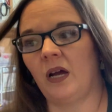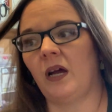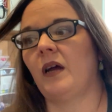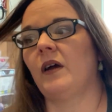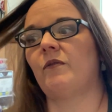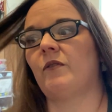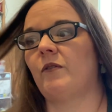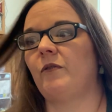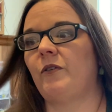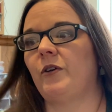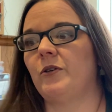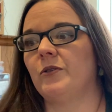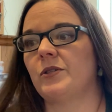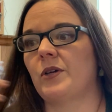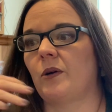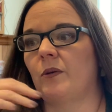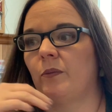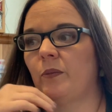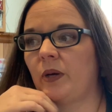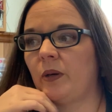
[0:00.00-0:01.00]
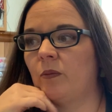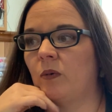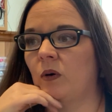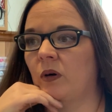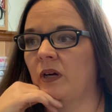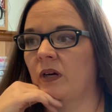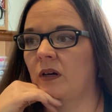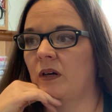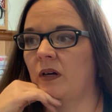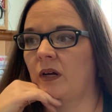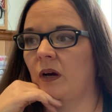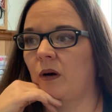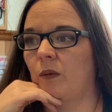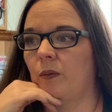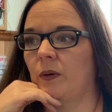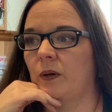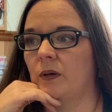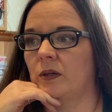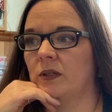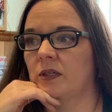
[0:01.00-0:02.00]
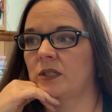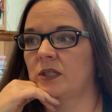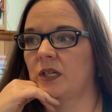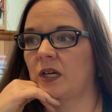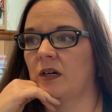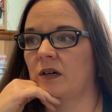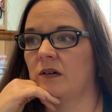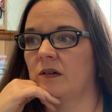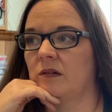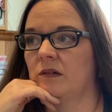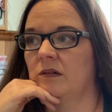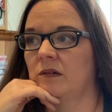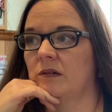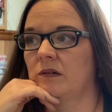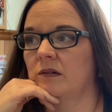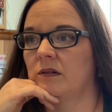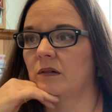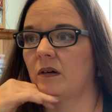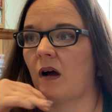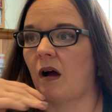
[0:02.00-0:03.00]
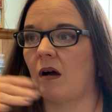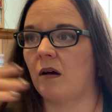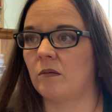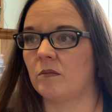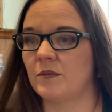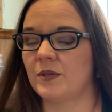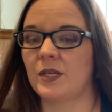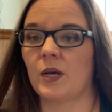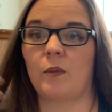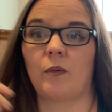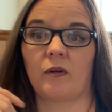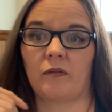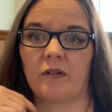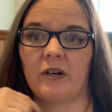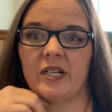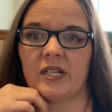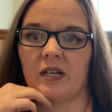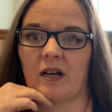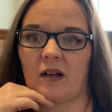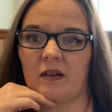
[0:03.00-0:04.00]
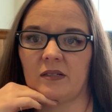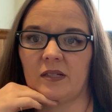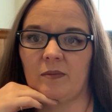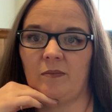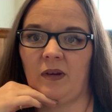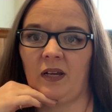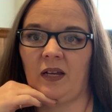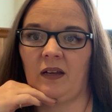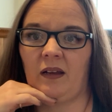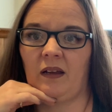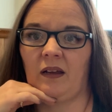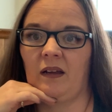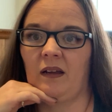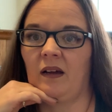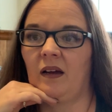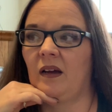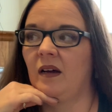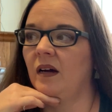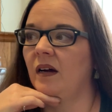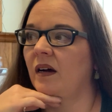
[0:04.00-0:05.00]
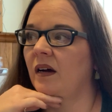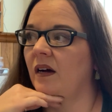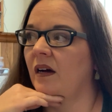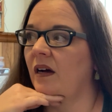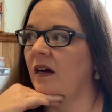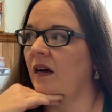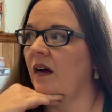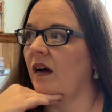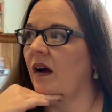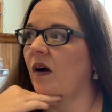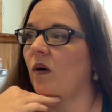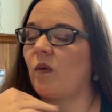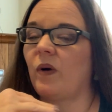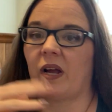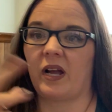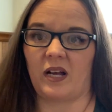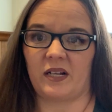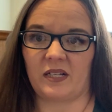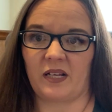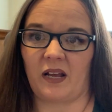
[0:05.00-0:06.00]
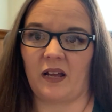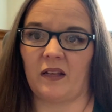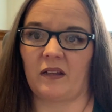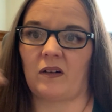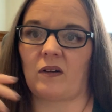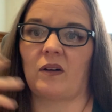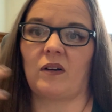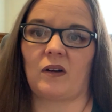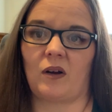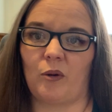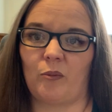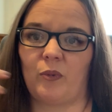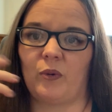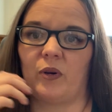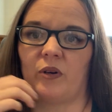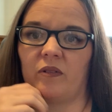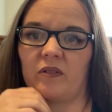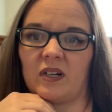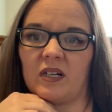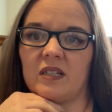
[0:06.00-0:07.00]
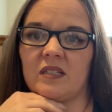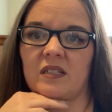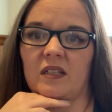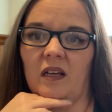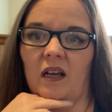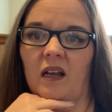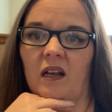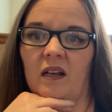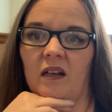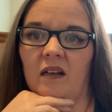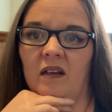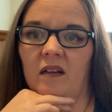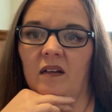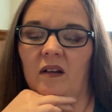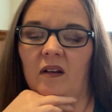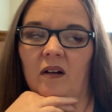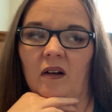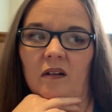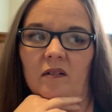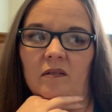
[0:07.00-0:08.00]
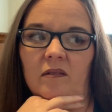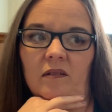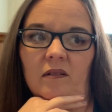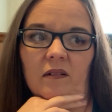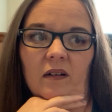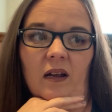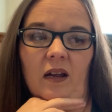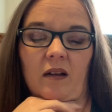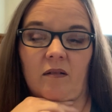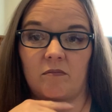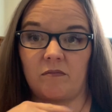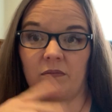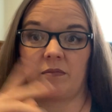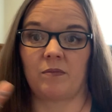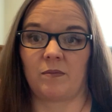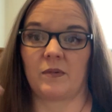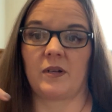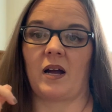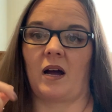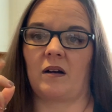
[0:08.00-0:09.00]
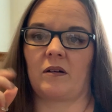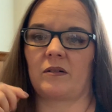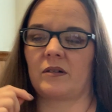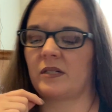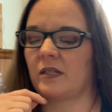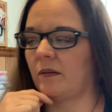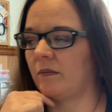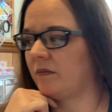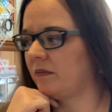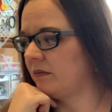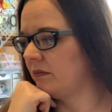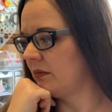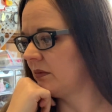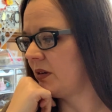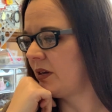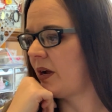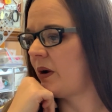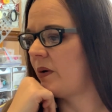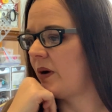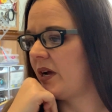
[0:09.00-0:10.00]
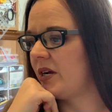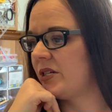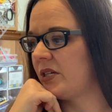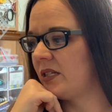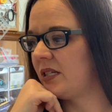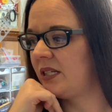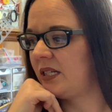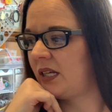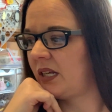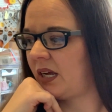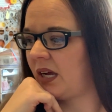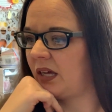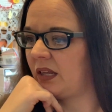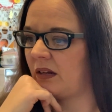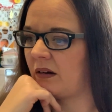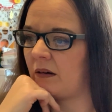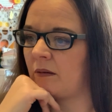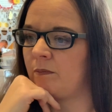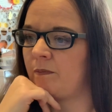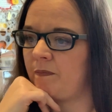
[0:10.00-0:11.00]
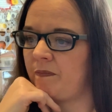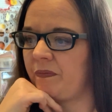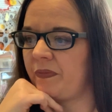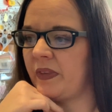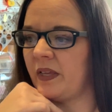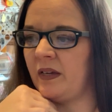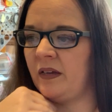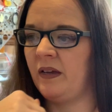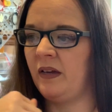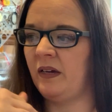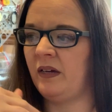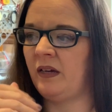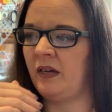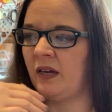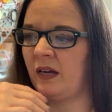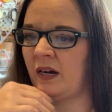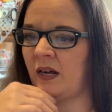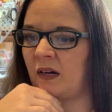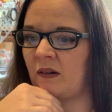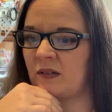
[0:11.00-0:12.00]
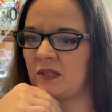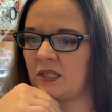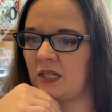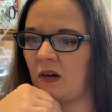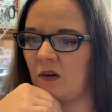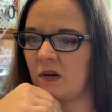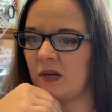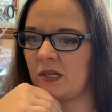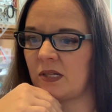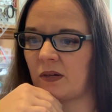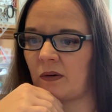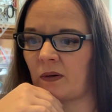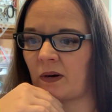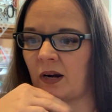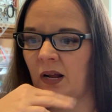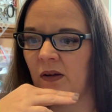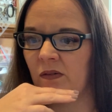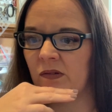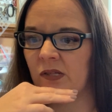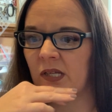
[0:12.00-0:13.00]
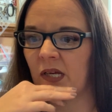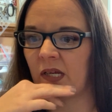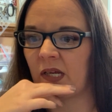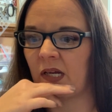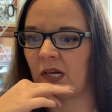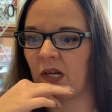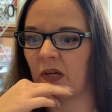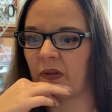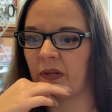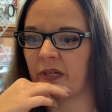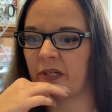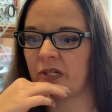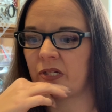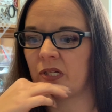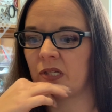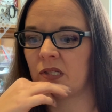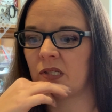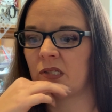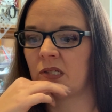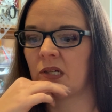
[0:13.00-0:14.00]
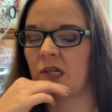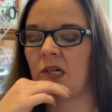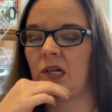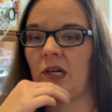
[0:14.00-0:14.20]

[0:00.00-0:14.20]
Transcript: if a few certain people could help her. So someone reached out to me. We got together, a couple of us, and and got her some donations together. And I was talking to her, and I was like, that's just,